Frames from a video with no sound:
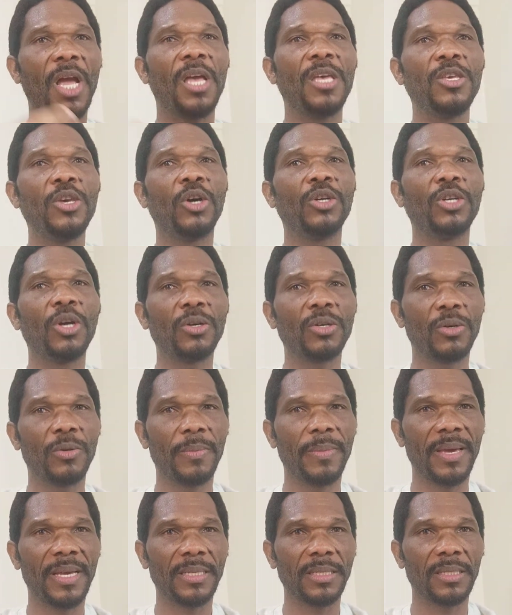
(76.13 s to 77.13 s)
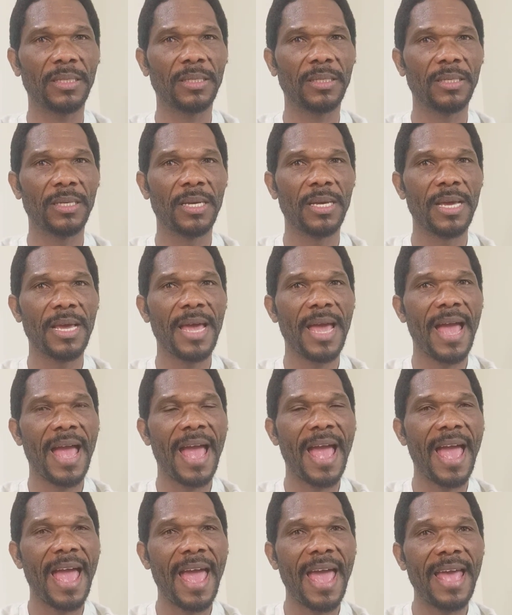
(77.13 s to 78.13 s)
your documents.
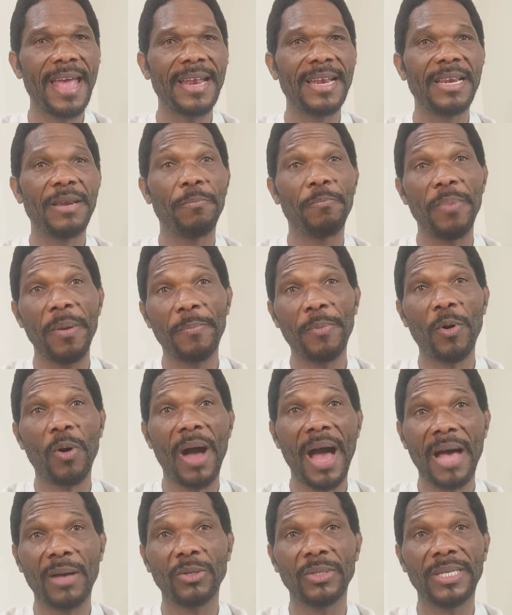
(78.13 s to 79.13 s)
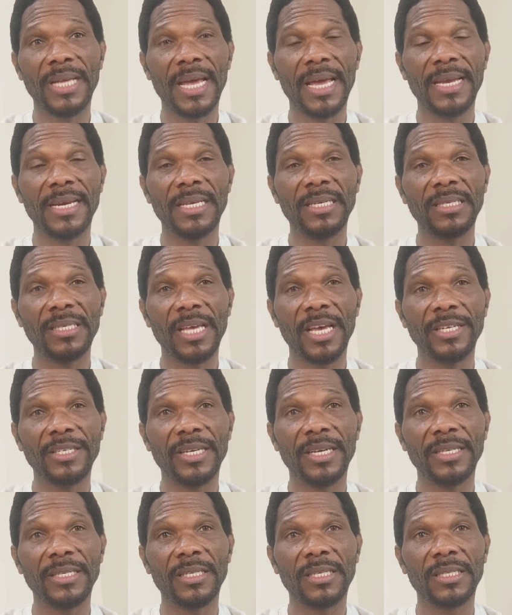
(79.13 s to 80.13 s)
And people out there, these
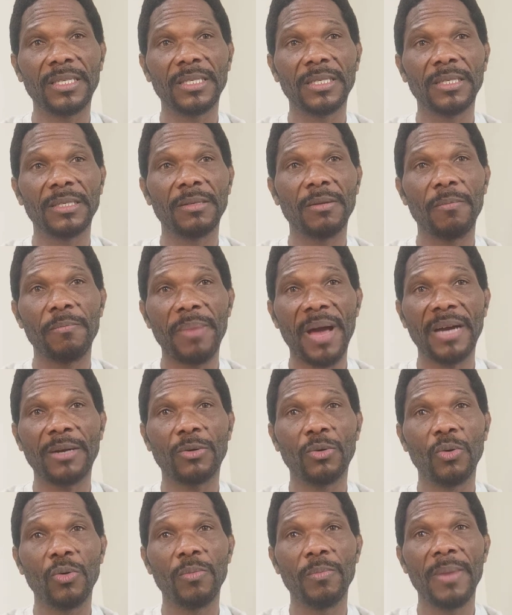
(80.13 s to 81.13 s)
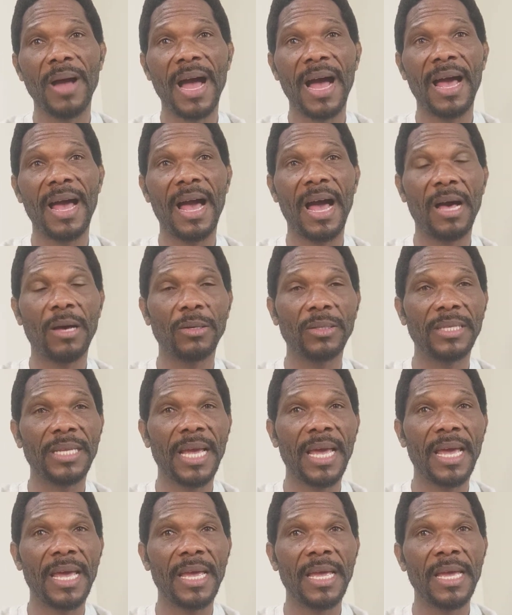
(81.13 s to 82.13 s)
agents back home are out
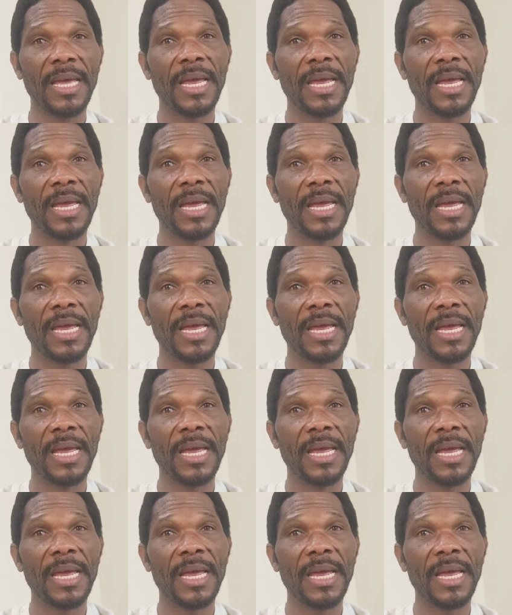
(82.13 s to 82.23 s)
there.